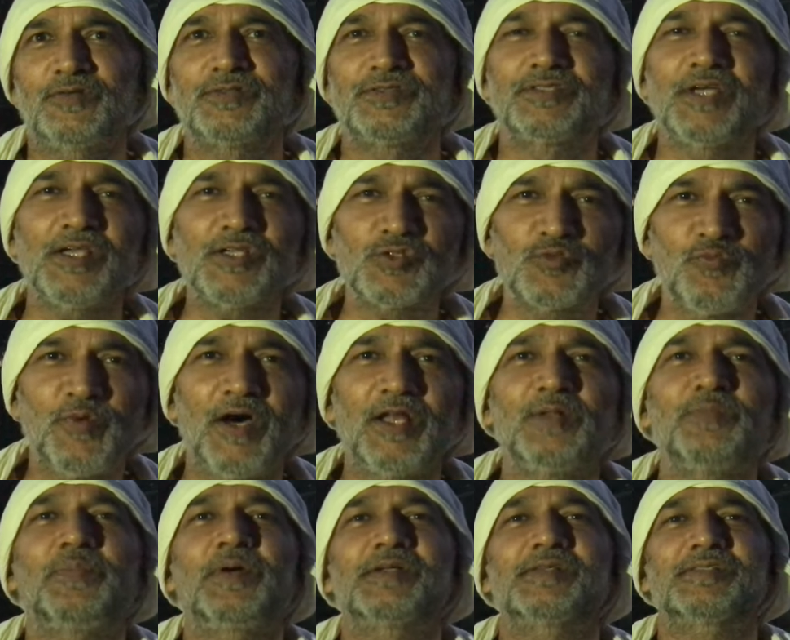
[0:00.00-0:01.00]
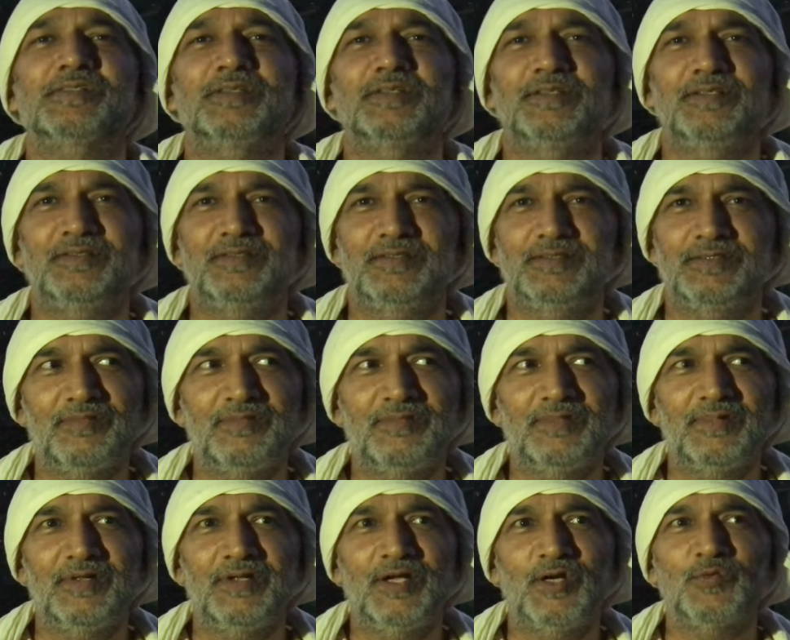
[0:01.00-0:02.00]
Just one person.
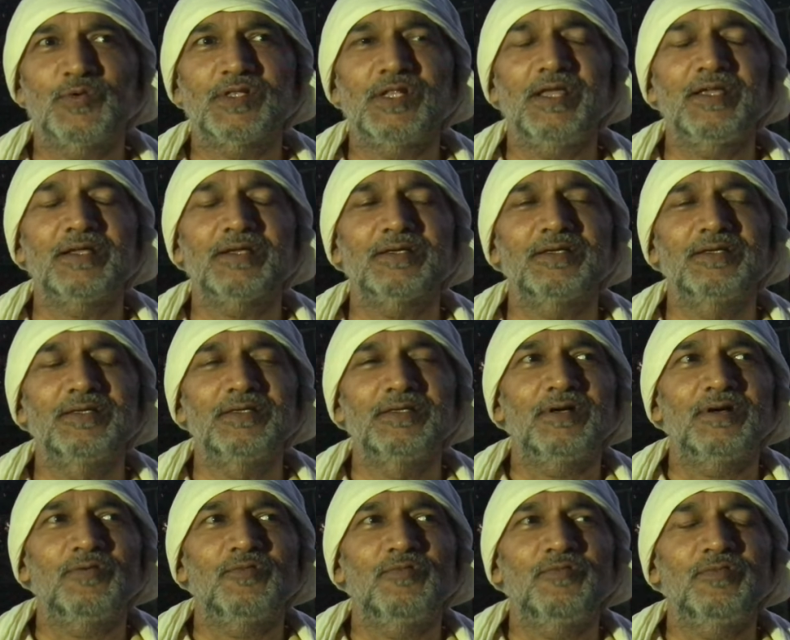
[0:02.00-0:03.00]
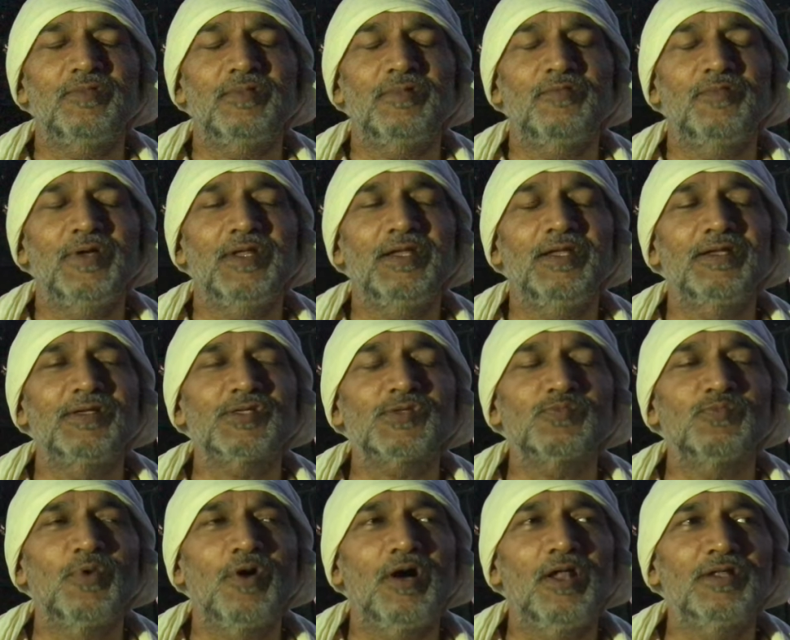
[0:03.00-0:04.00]
It was like very
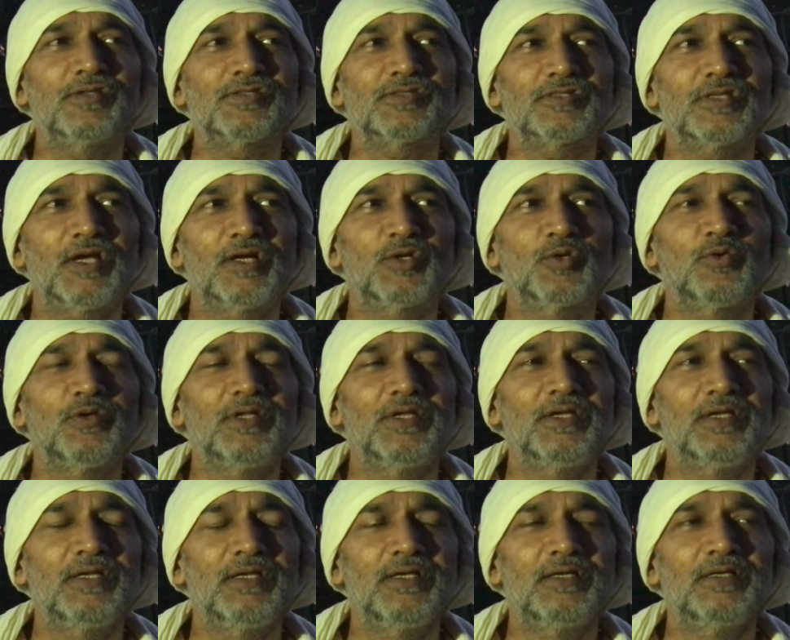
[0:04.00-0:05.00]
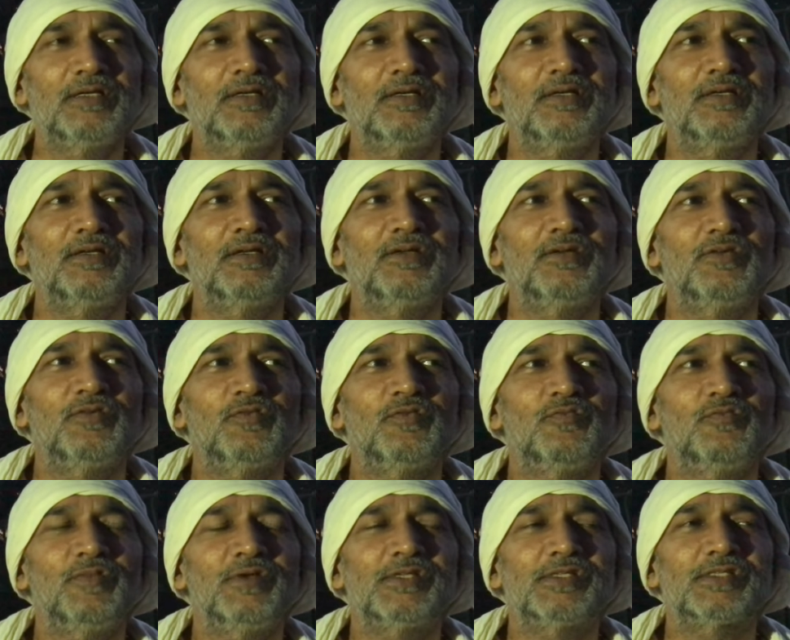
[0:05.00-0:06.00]
small Satori
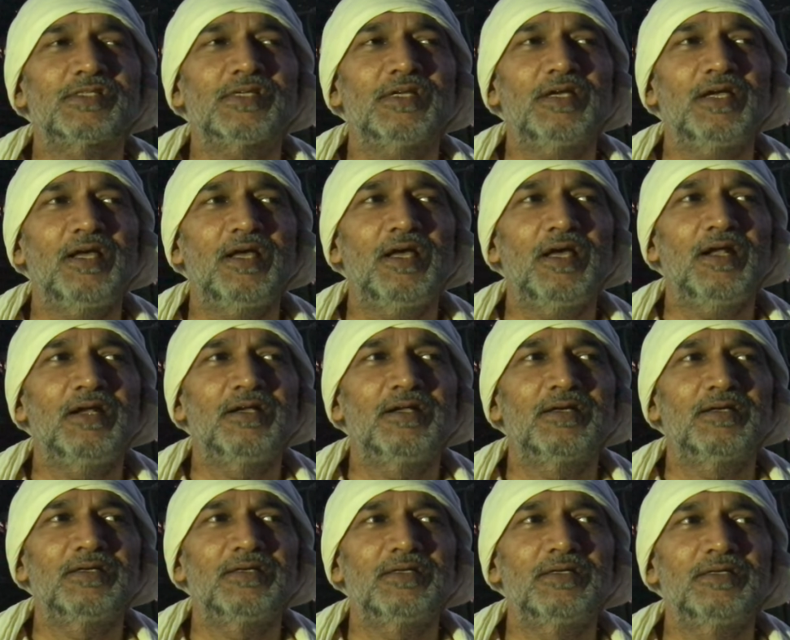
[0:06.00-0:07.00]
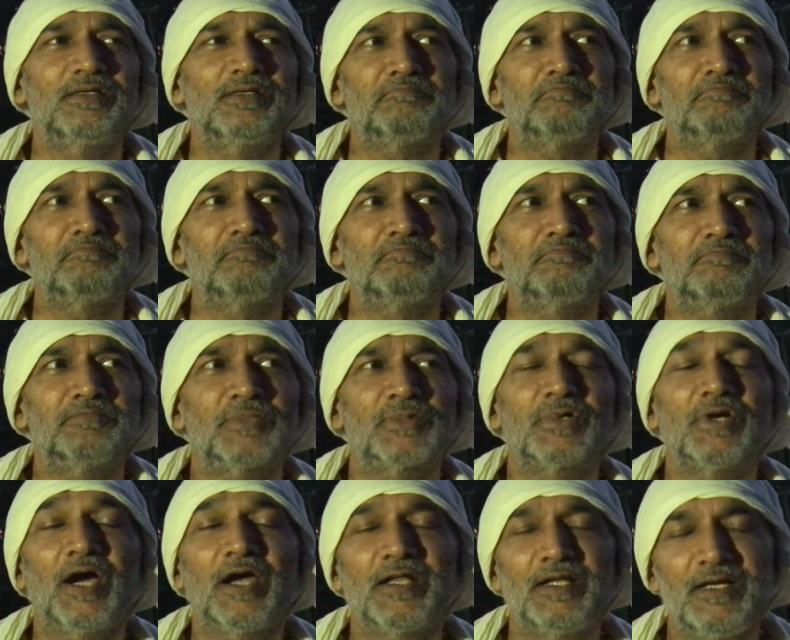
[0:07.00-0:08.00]
which had
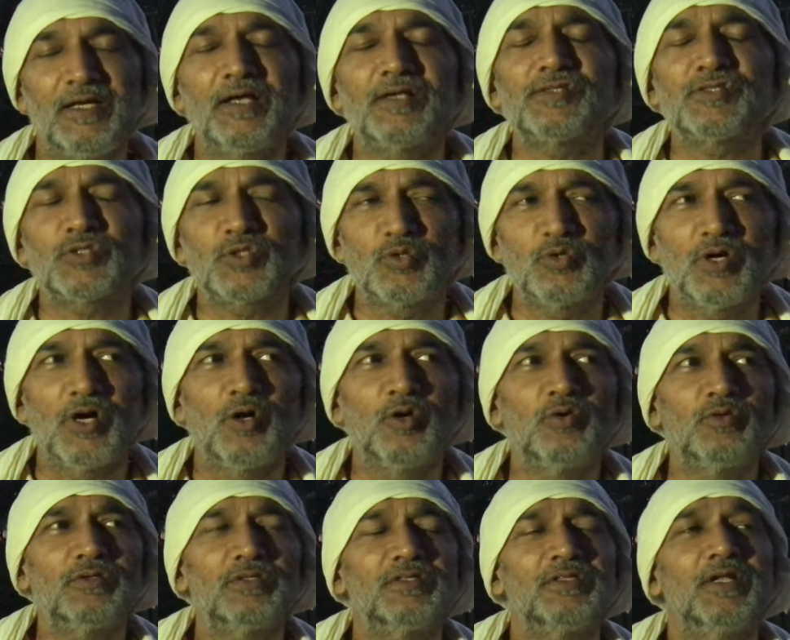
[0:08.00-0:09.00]
guided us throughout.